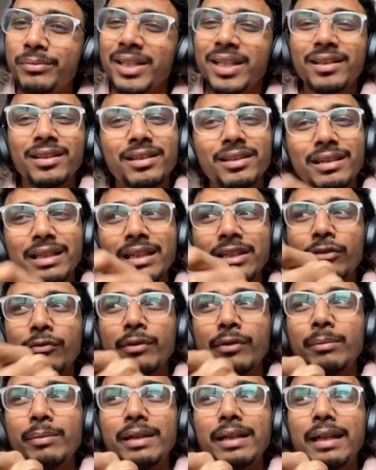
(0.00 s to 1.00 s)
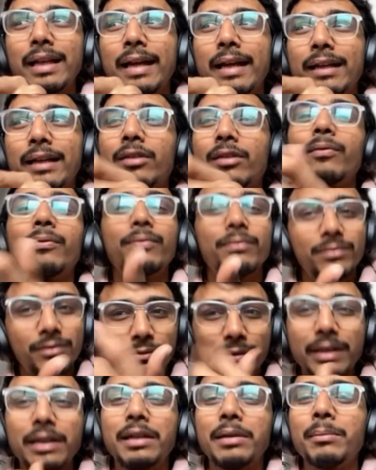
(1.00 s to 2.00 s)
subject, it will be like
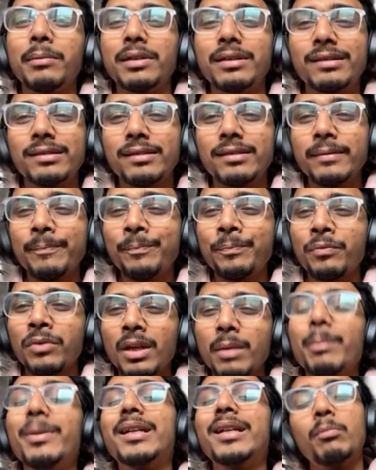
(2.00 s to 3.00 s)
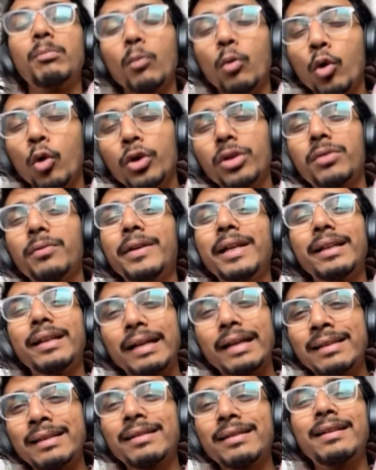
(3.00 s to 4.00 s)
20 months. But both will
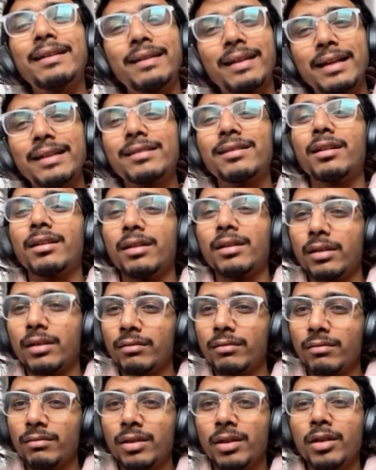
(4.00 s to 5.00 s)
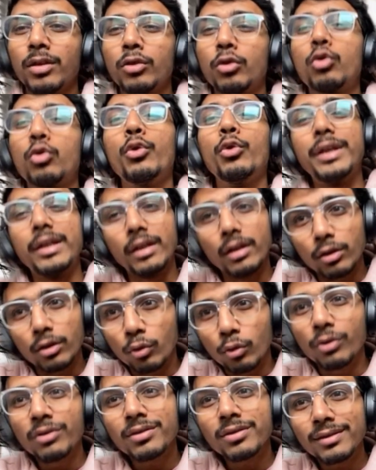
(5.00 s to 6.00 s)
considered as a 2 year
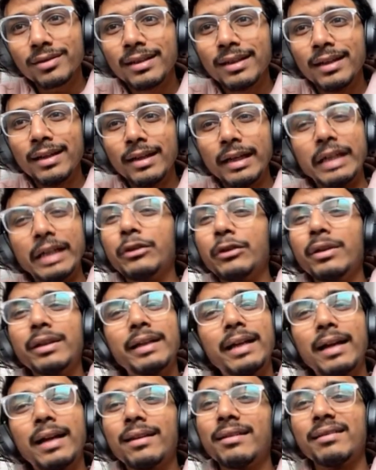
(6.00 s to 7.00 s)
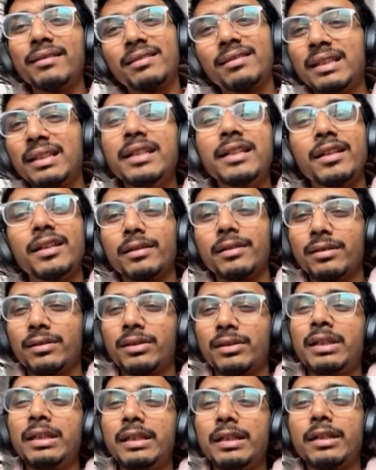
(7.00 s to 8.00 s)
course, and you'll get the
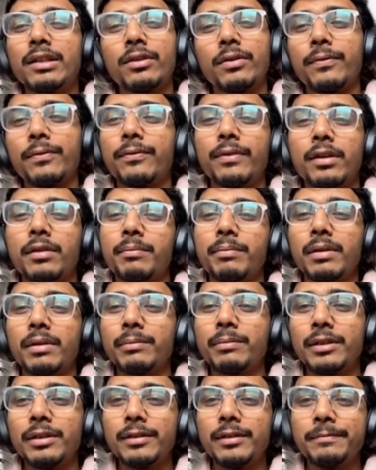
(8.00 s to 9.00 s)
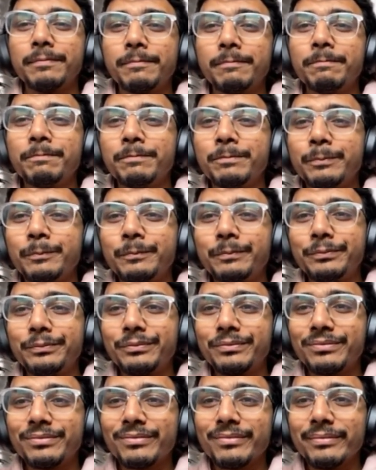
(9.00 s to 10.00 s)
3 year of work permit.
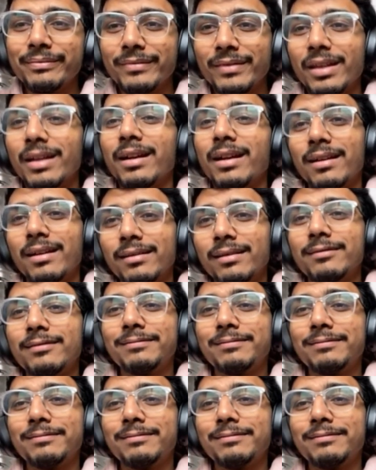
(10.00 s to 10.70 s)
Yeah.